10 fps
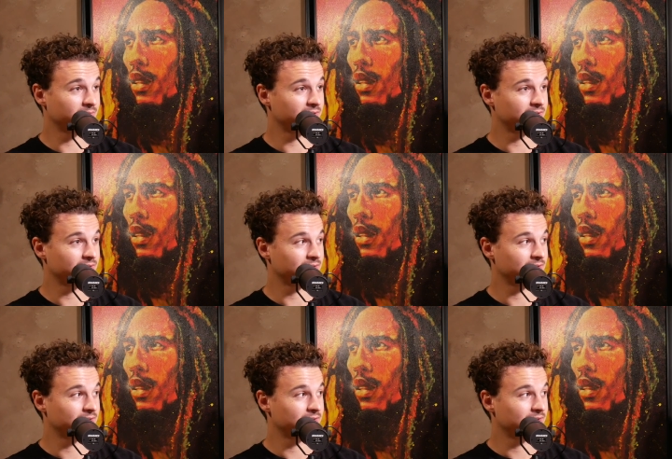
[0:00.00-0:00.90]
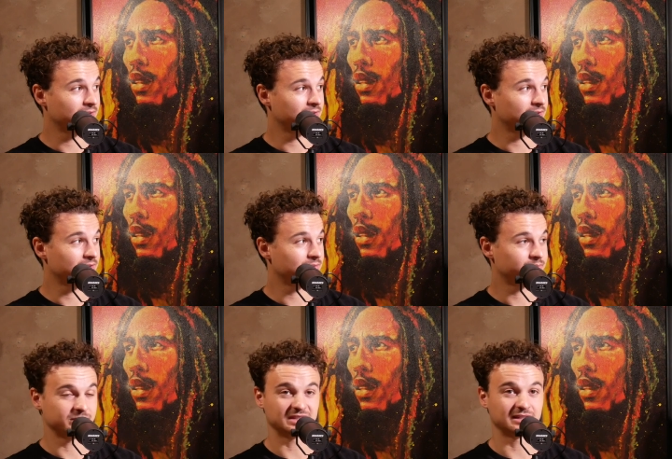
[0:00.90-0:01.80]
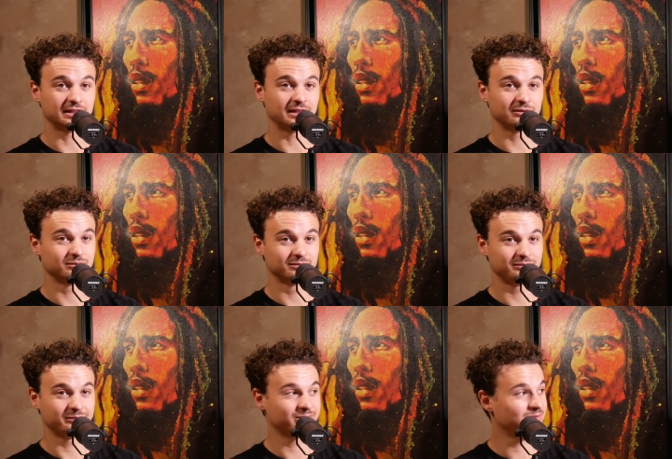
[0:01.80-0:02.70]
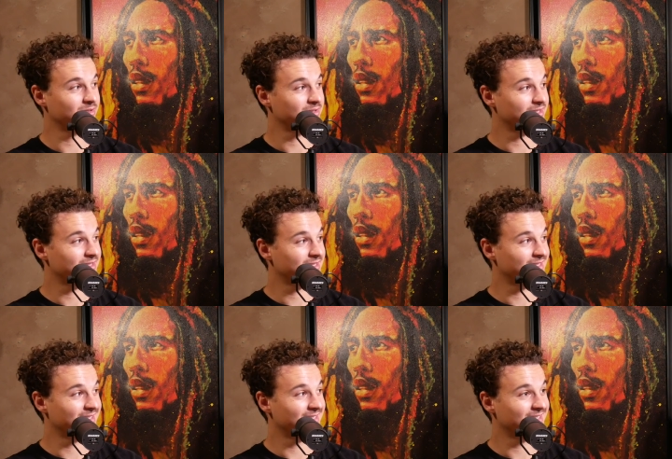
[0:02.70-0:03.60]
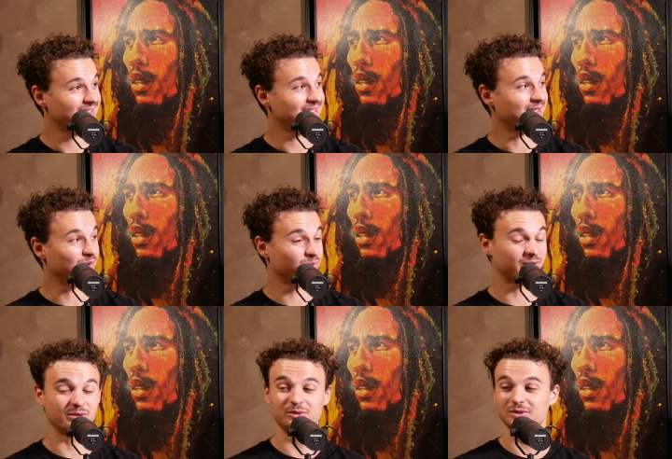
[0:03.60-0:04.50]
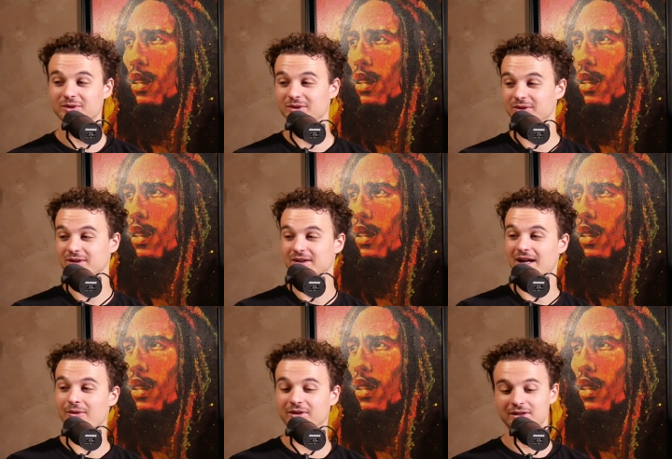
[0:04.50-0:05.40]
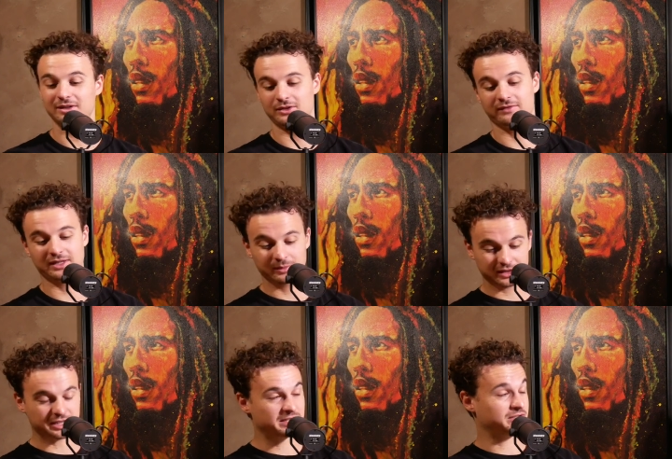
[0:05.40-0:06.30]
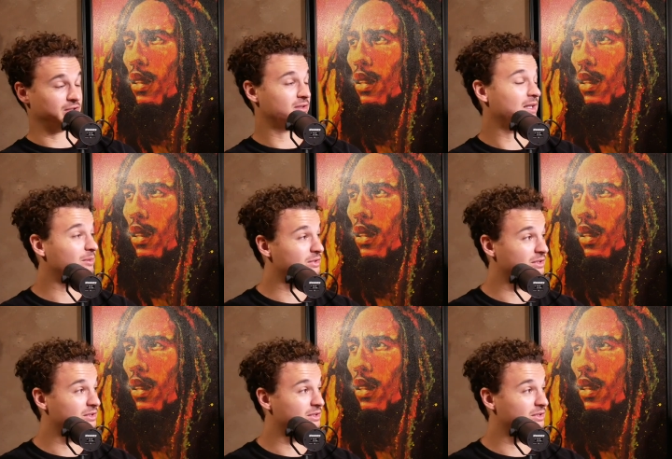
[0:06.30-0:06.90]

Speaker 1: I'm like, hey Ye. He's like, He's like, Ye. I'm like, Ye. that's pretty cool." That's crazy. I wonder, you ever think about changing your name I was